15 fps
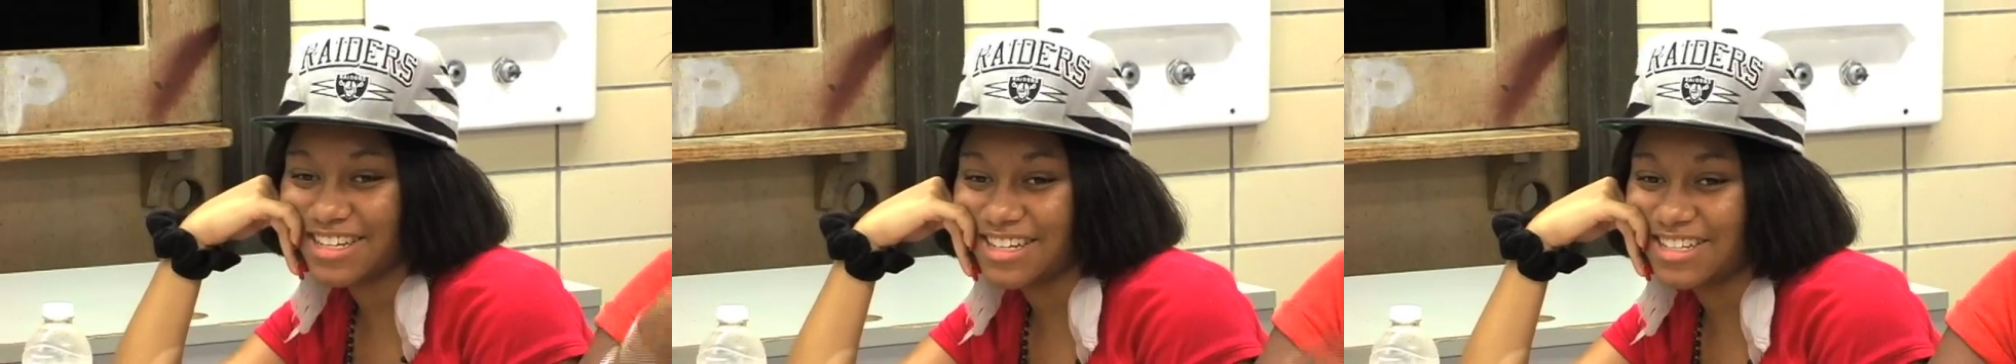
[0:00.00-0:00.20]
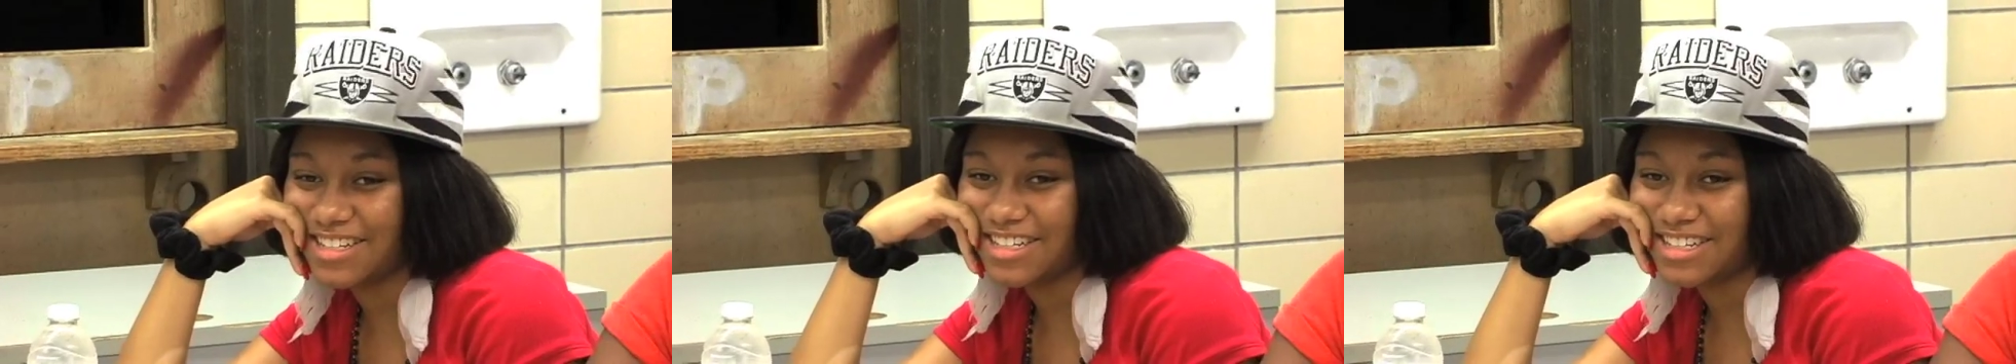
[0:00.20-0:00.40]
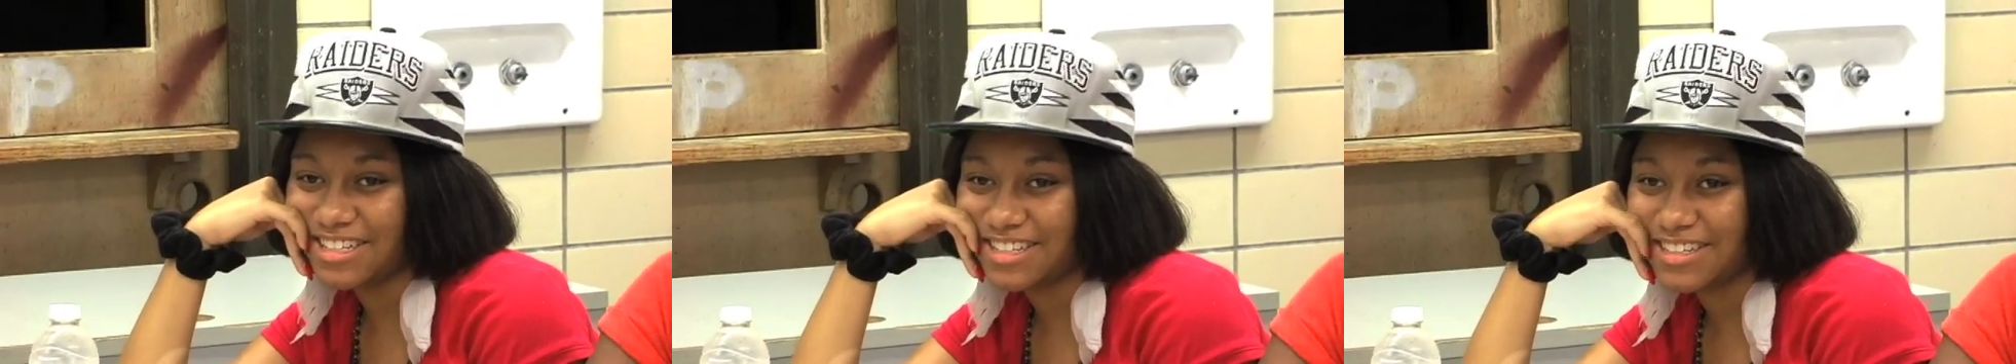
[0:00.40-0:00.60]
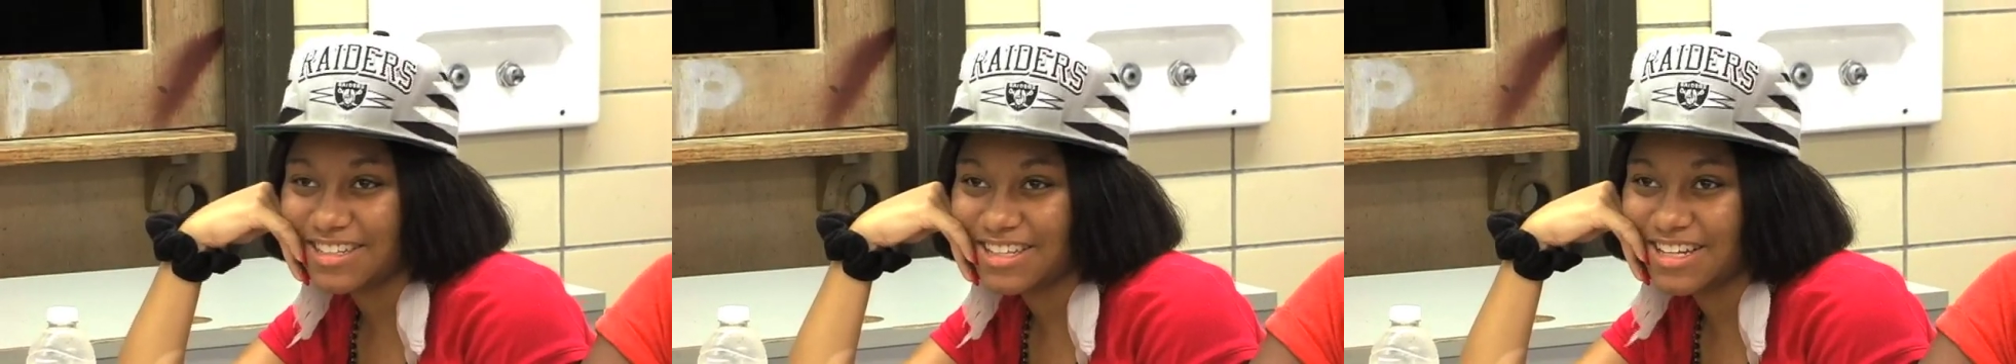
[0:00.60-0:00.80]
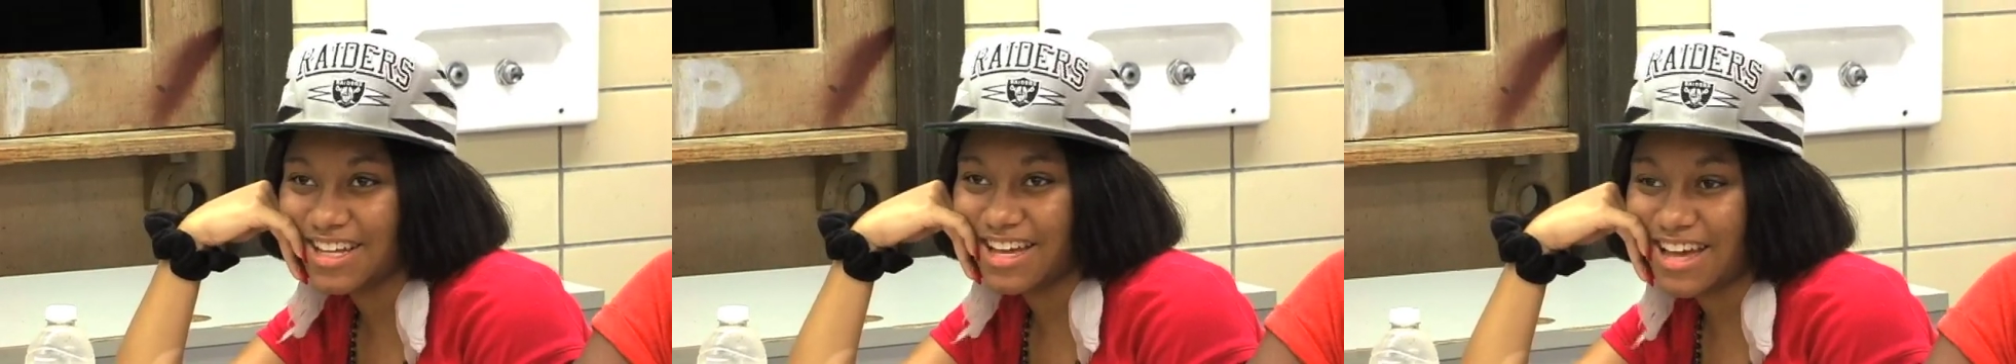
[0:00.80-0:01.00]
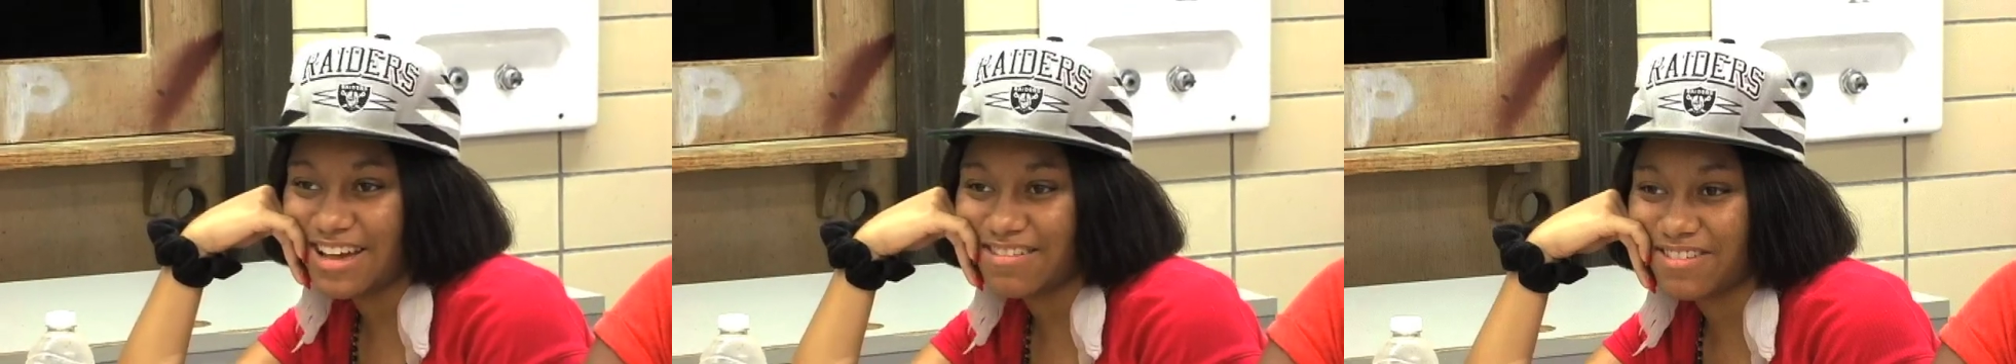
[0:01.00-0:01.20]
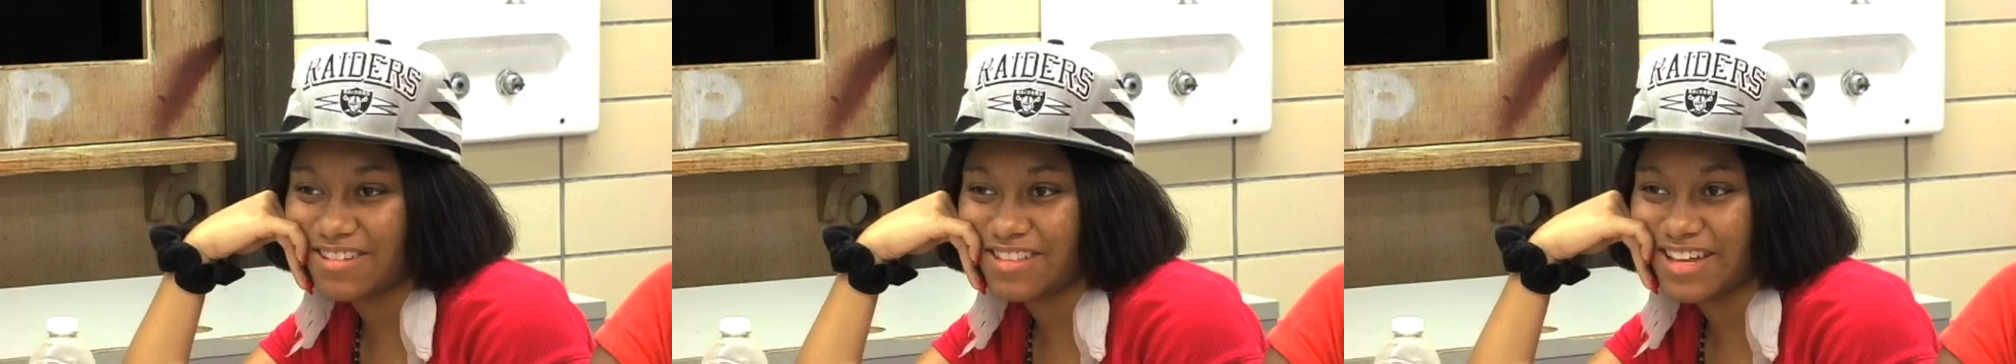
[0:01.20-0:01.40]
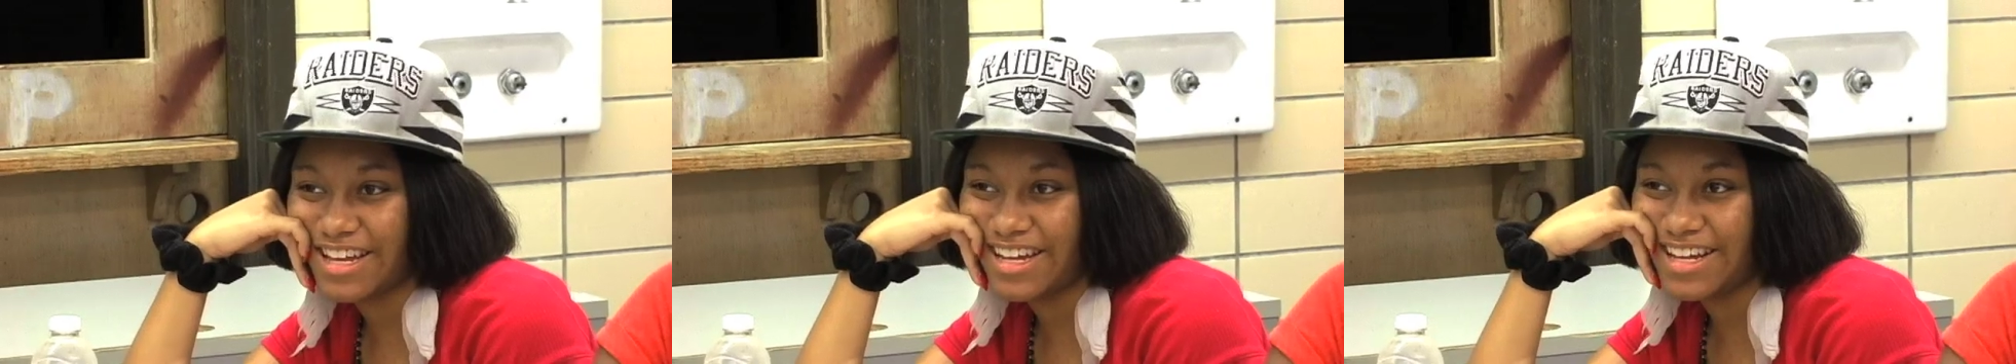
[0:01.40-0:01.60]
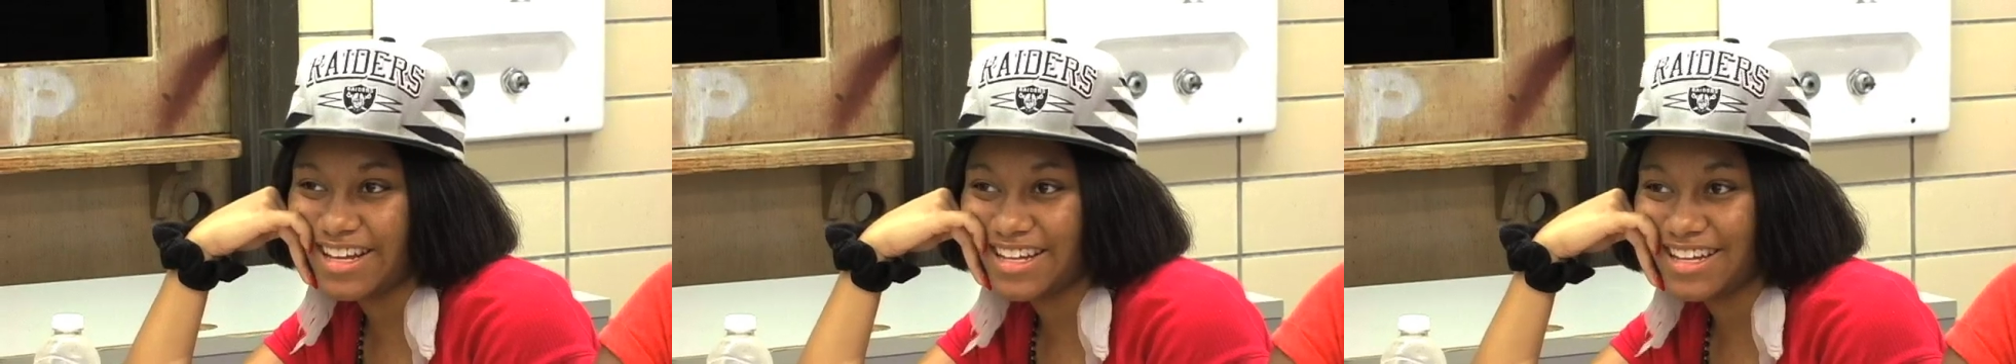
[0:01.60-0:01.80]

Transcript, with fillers: And then after that,